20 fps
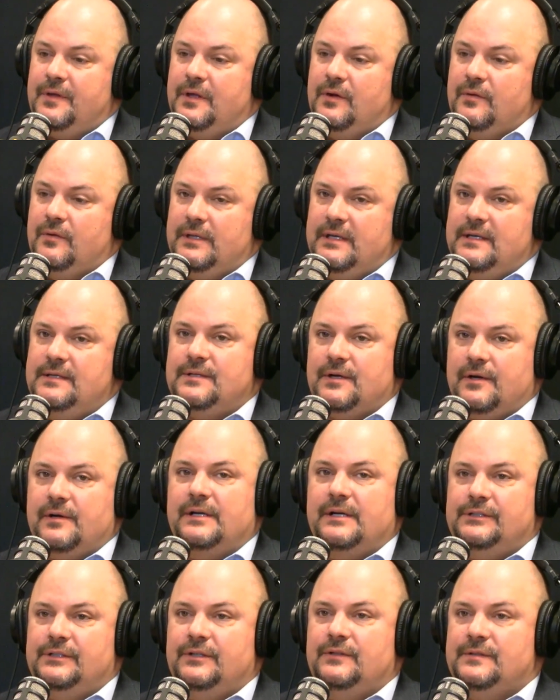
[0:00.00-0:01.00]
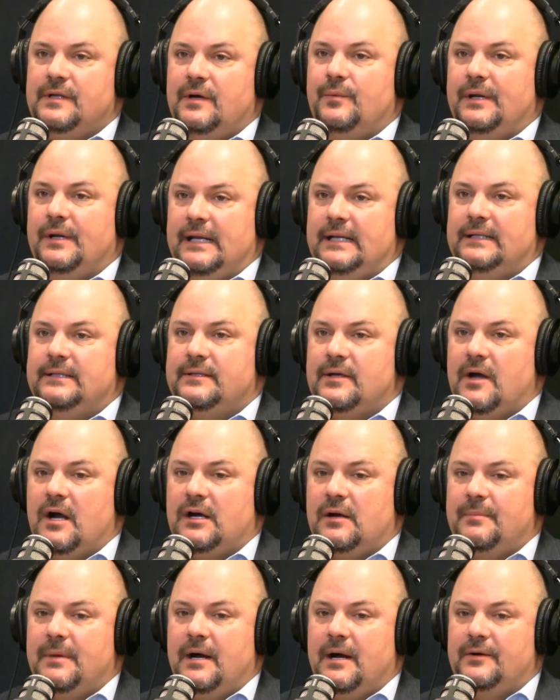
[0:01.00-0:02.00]
these are issues that we need to
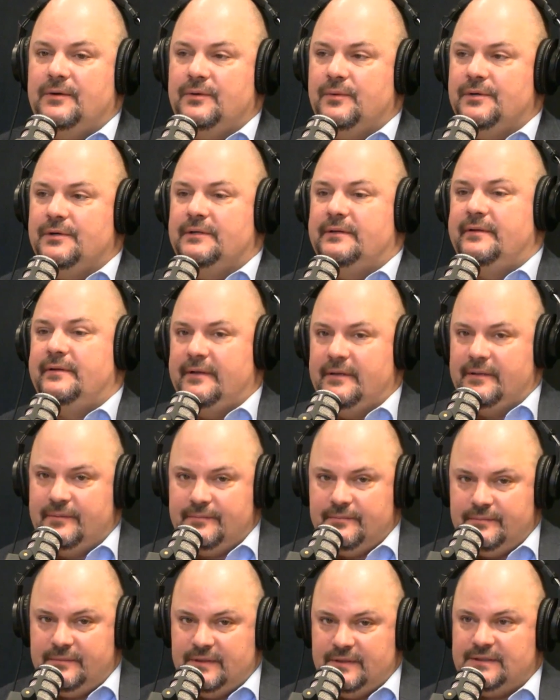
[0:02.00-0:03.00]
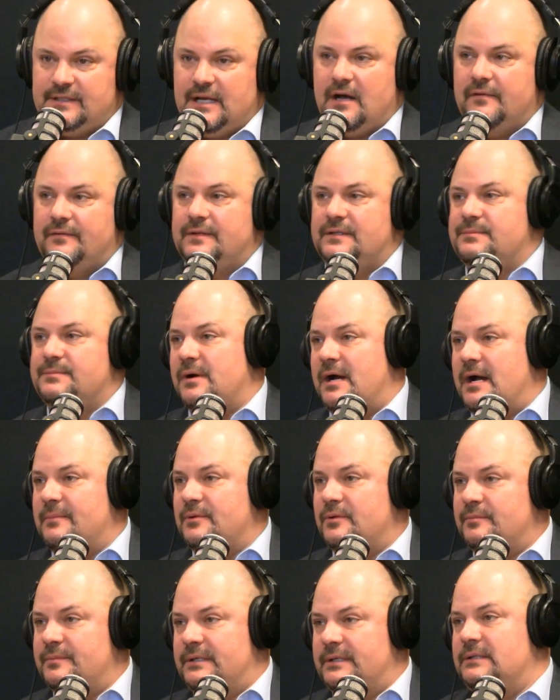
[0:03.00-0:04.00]
talk about in order to solve this problem.